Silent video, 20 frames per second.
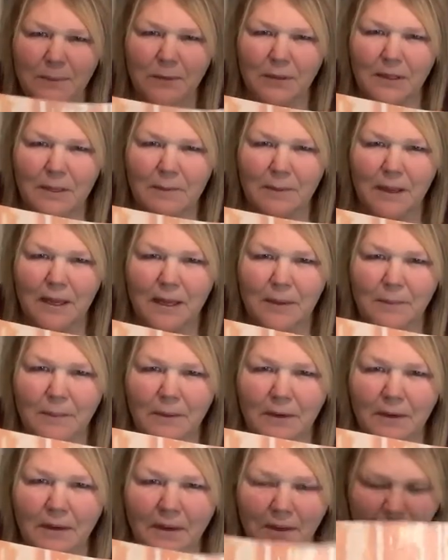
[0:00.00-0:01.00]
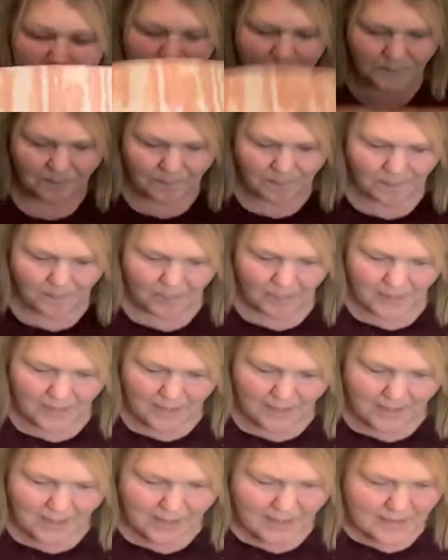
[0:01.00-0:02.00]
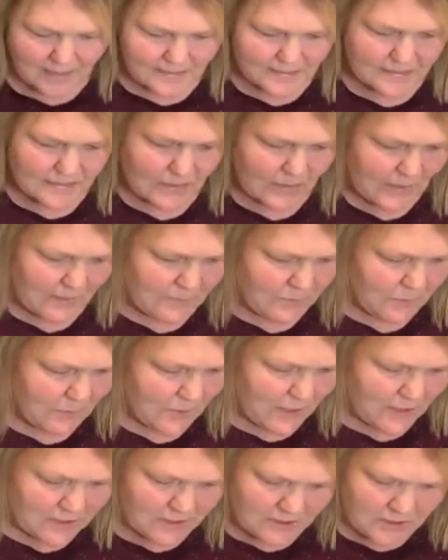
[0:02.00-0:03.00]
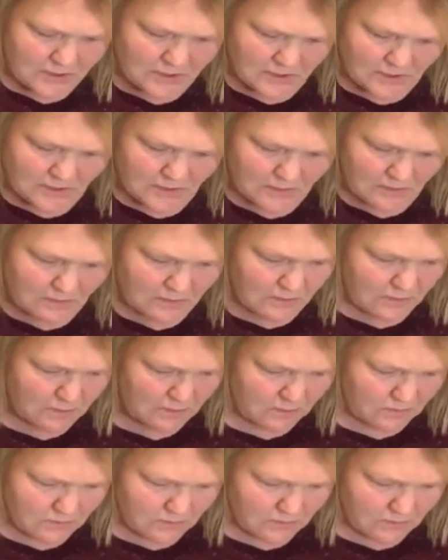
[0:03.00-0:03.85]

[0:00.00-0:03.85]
pretty paper? So I'm going to,